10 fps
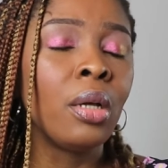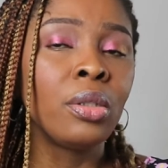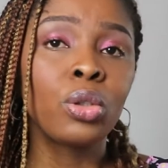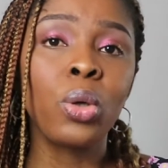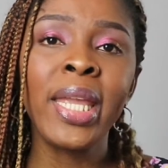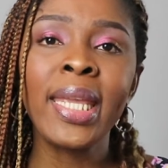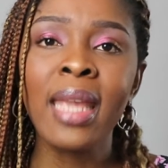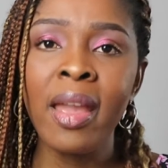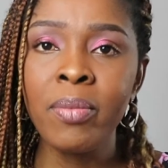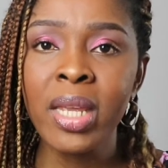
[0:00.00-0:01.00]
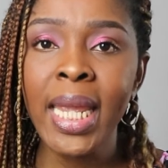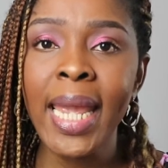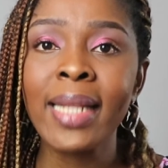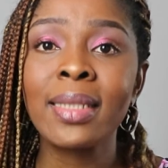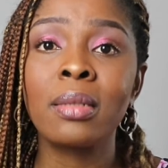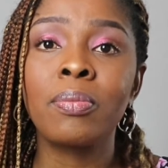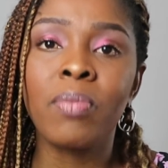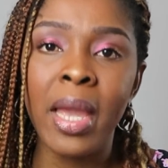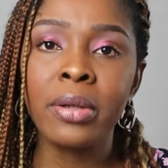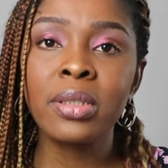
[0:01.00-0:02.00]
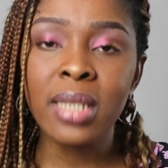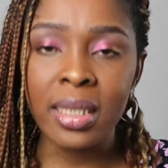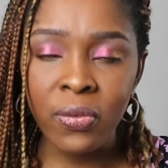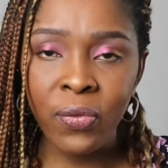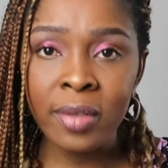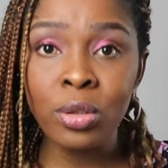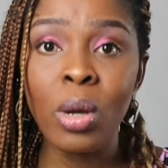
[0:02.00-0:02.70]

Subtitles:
So he gave me a minus 35,